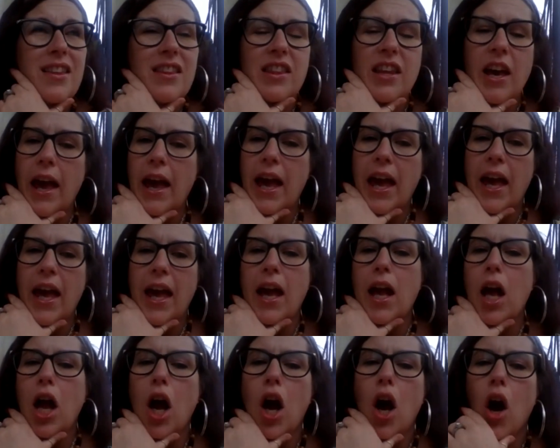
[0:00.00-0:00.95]

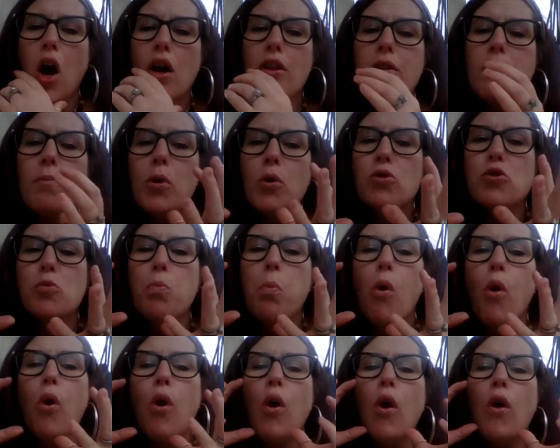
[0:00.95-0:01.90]
they are the most
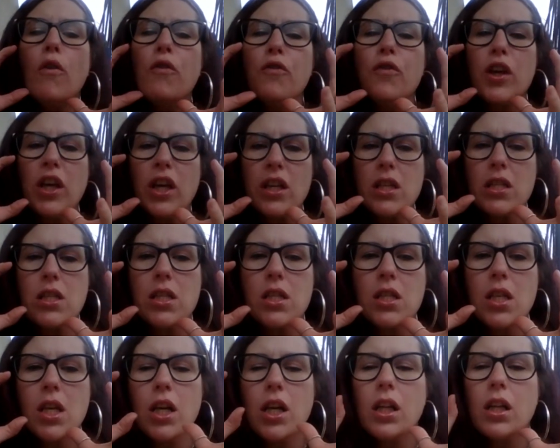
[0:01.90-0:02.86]

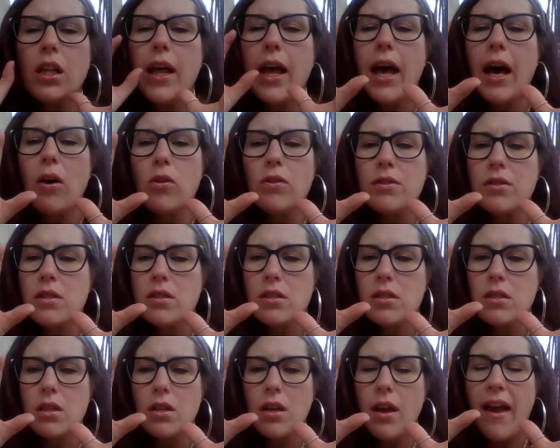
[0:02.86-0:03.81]
puffiest
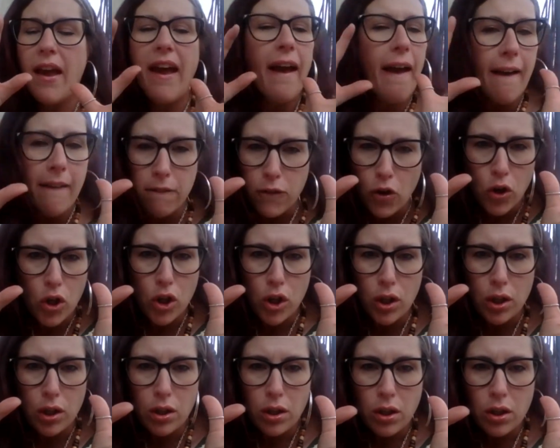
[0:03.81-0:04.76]
clouds ever.
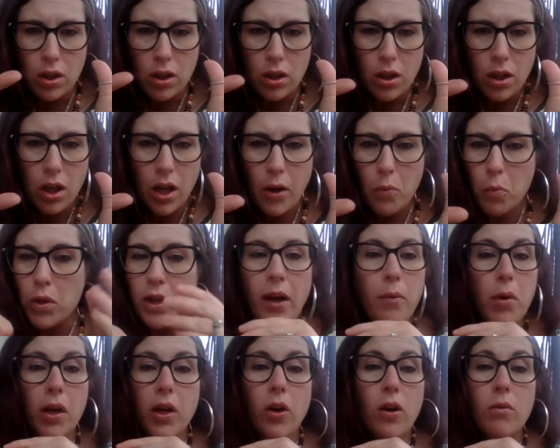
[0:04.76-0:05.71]
And when
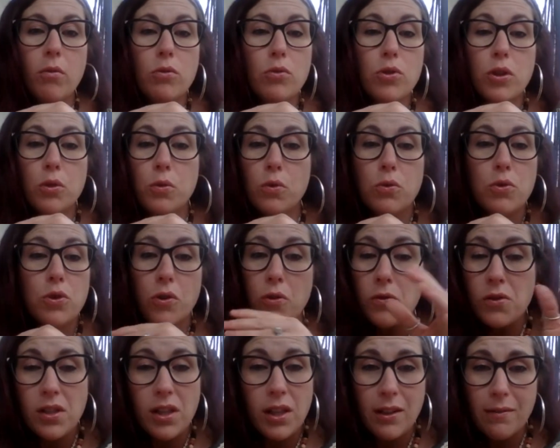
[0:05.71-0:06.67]
I would go to New
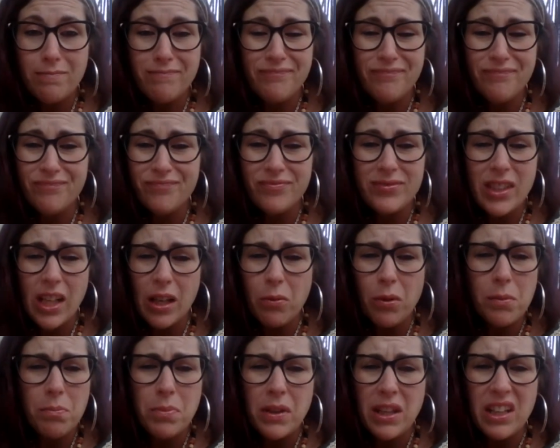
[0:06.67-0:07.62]
Jersey, they
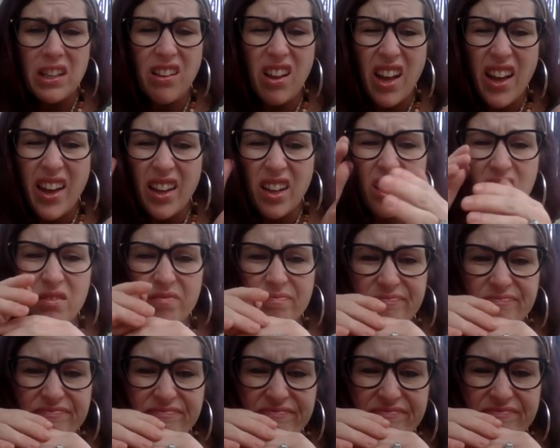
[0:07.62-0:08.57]
would be like
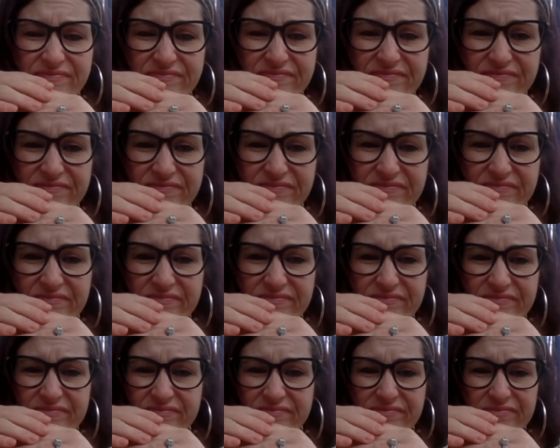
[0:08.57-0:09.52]

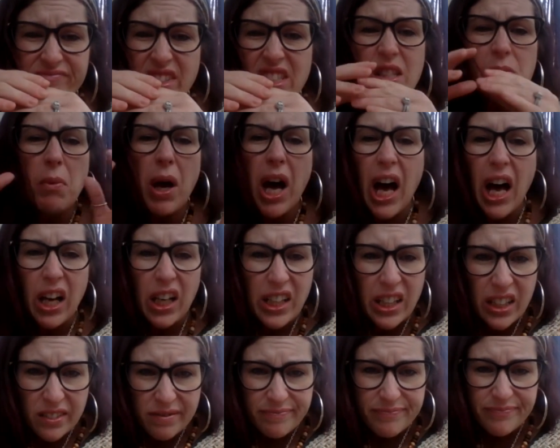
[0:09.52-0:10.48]

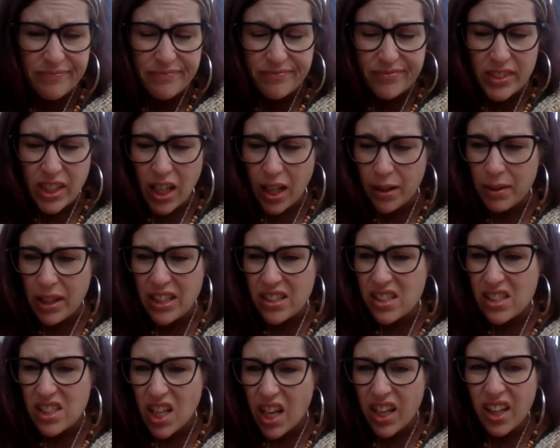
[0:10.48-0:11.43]
smog. I mean,
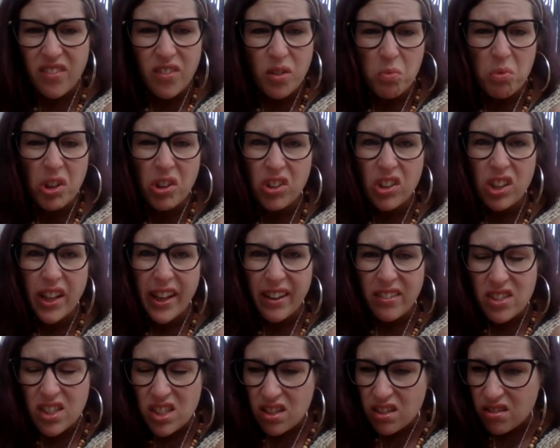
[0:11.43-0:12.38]
it's not even real
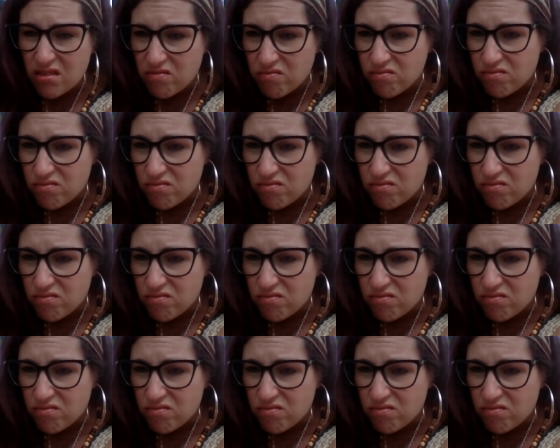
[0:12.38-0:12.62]
clouds.